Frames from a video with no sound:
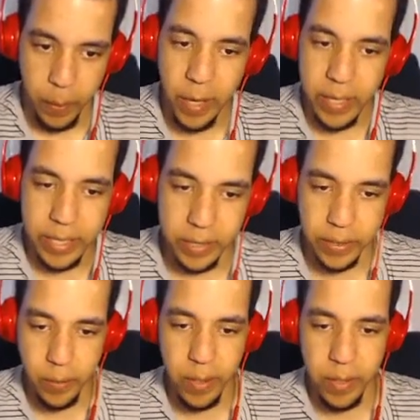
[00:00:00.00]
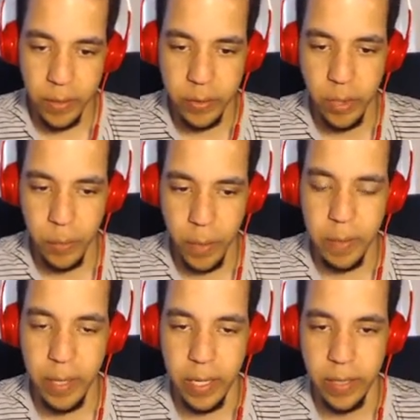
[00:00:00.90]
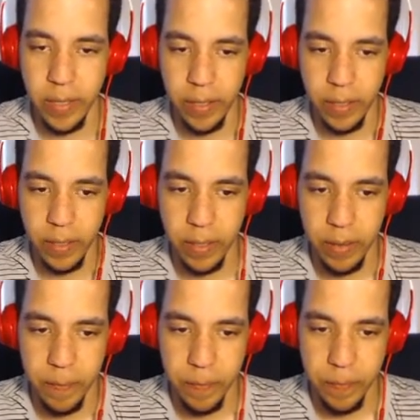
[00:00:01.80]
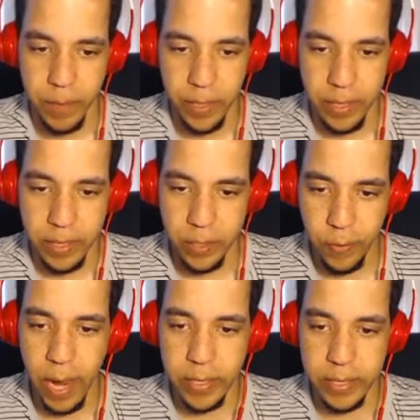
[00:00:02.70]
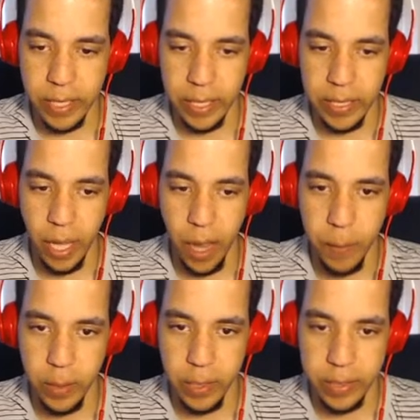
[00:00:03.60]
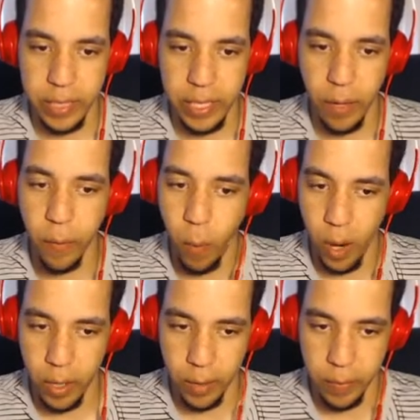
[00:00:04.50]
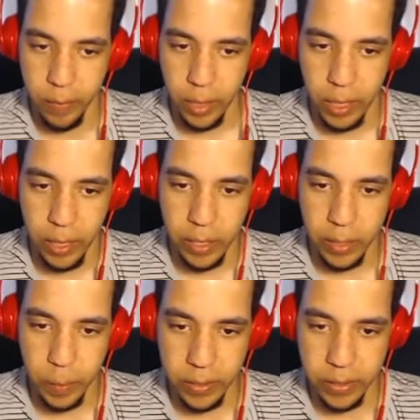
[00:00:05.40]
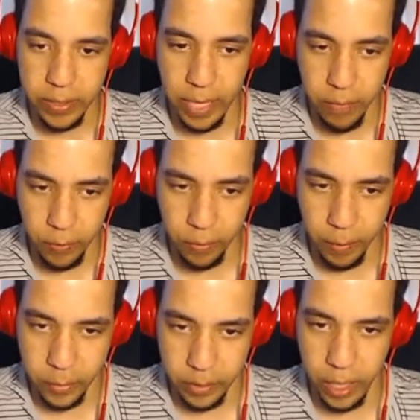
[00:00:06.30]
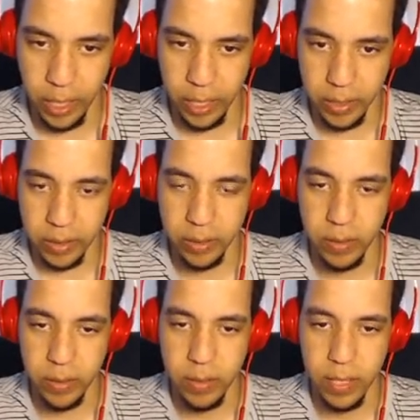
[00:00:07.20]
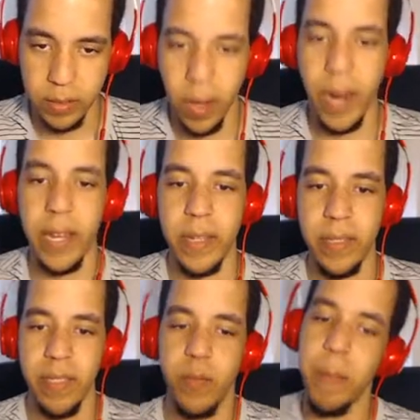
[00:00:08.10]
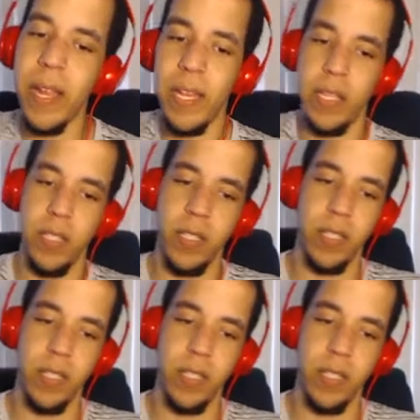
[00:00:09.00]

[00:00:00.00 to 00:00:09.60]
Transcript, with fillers: Where is this? Where did those two bring me? This is Phenac City, the opulent city of water. This person saved you from those thugs. Right, that was me.